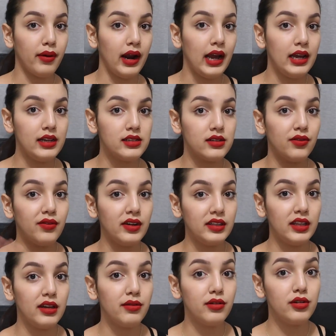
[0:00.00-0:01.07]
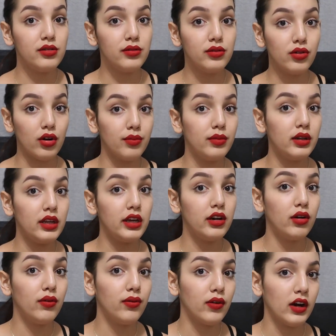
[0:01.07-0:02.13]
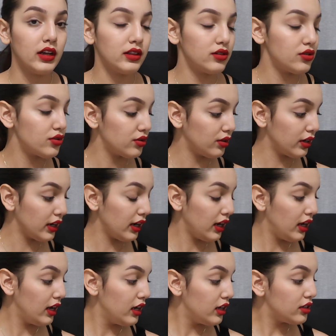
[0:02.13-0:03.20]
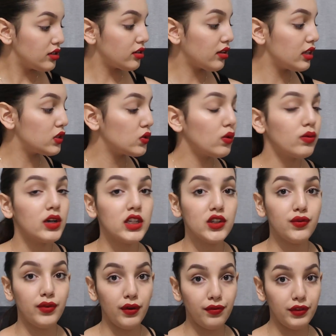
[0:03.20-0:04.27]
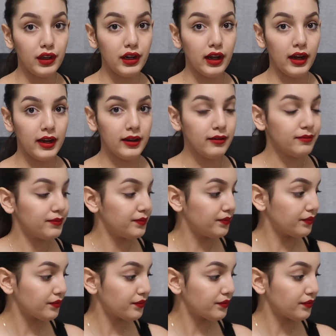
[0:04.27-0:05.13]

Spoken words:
price of what they normally go for at the store. So this one was $59,